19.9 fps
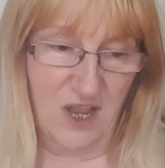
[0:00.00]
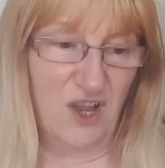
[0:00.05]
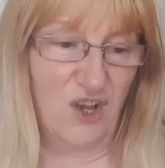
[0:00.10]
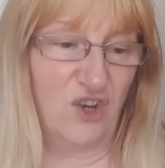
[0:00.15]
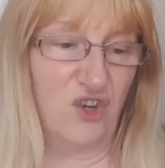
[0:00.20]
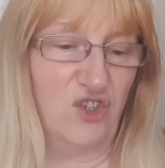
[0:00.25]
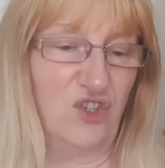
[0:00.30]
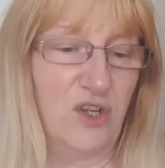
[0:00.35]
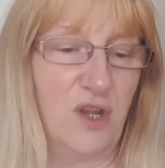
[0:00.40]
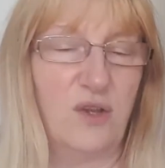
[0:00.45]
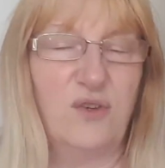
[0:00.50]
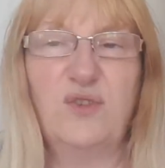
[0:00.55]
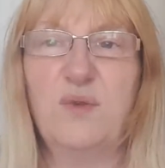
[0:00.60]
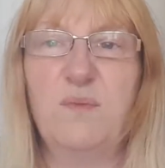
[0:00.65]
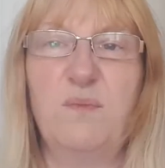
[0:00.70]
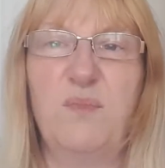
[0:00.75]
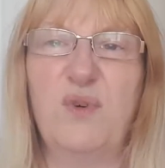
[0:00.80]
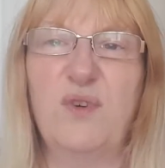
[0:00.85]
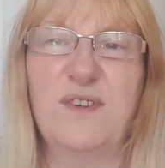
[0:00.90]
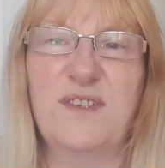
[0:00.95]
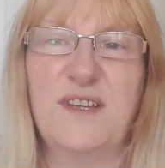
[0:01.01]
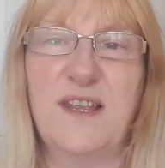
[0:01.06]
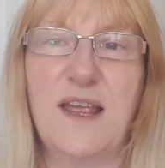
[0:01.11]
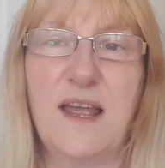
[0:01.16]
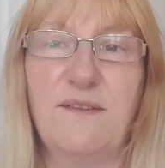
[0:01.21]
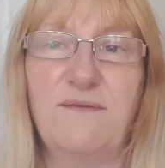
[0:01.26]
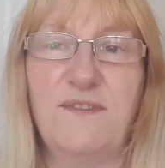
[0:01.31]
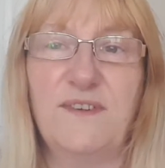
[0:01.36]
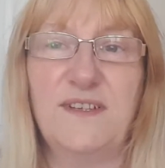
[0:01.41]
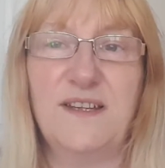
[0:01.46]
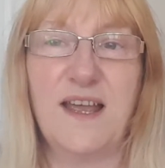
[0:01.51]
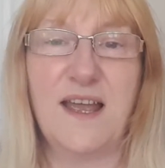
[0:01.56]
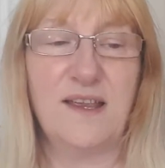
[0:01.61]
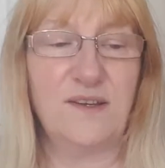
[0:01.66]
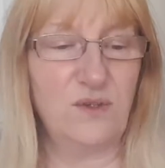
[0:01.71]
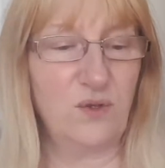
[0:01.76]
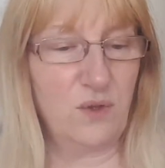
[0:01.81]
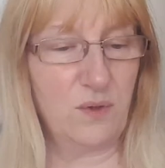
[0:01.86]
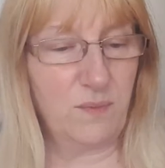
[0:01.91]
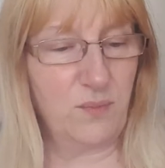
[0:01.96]
Because you know some books, they
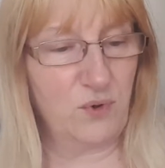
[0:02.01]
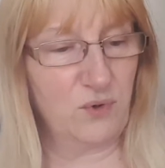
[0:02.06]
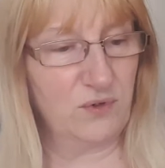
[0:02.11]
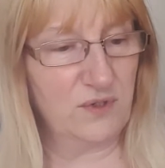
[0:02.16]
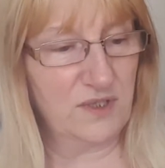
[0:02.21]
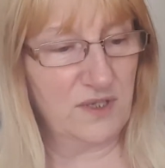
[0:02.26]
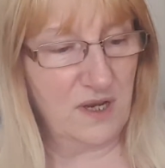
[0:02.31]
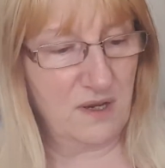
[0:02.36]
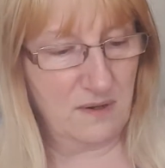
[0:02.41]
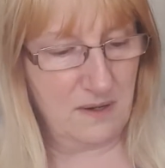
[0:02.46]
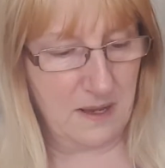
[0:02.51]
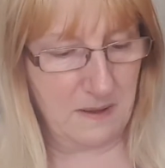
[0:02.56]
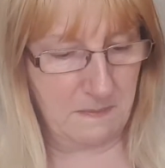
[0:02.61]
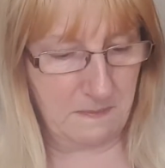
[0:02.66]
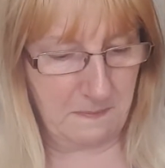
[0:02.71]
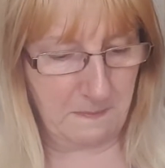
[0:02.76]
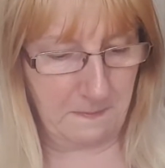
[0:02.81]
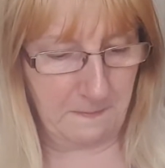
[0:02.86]
advertise other books, don't they?